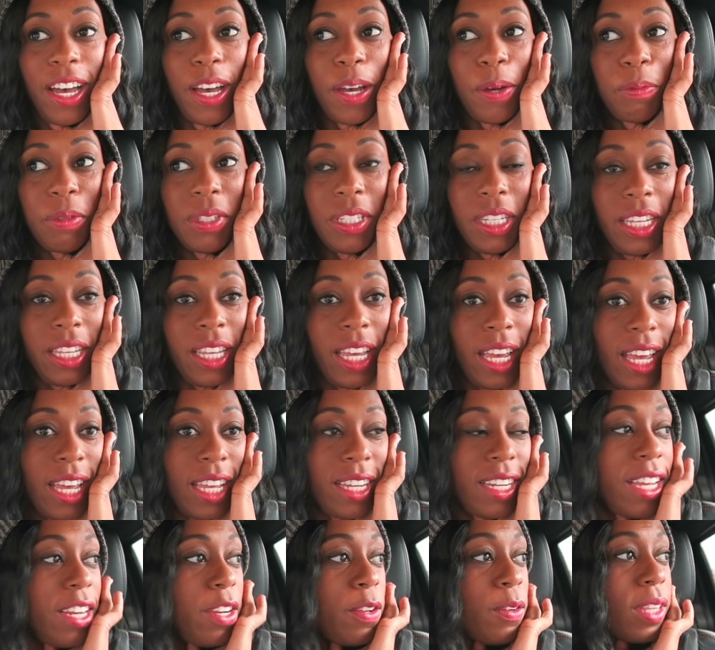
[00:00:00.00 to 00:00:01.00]
um, to
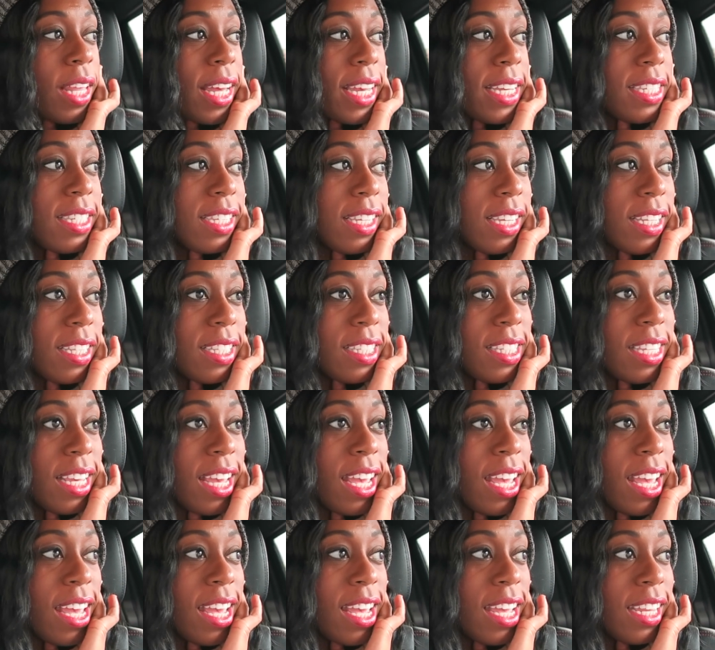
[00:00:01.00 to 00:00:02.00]
get a new license
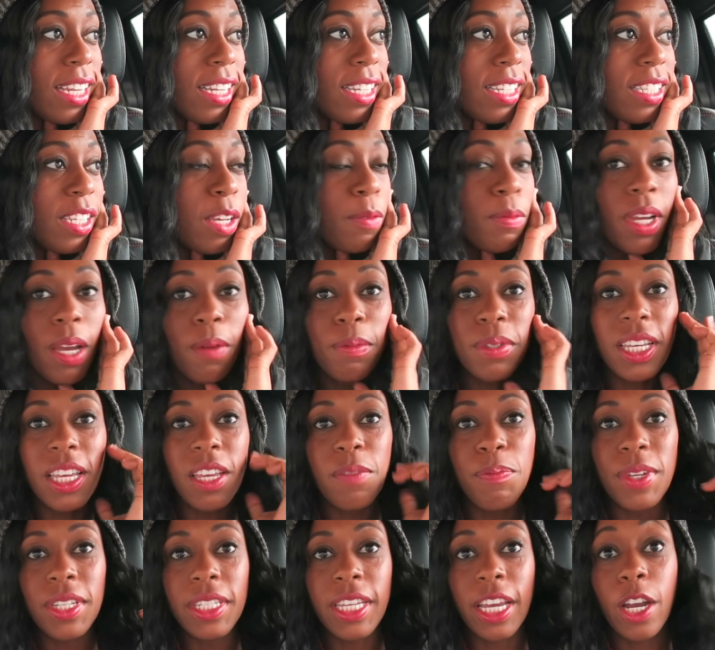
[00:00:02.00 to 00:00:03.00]
and sometimes it
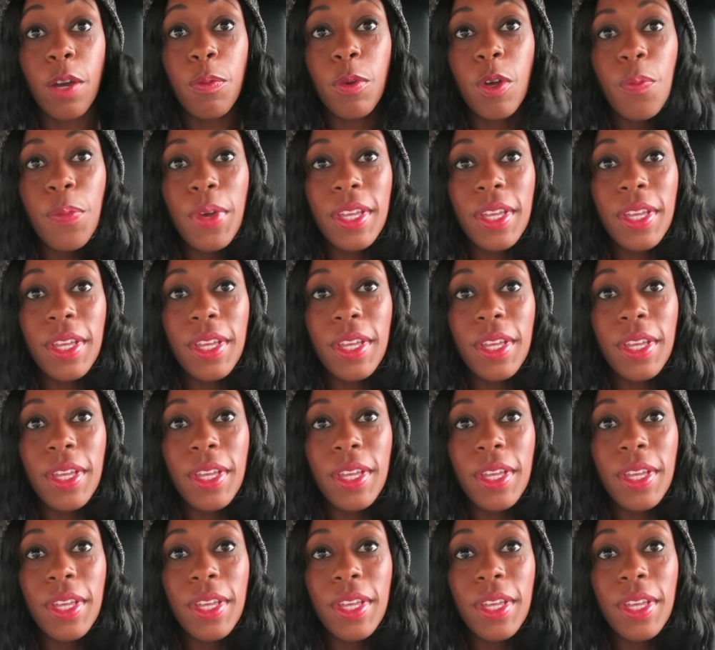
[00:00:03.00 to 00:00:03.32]
can be terrible,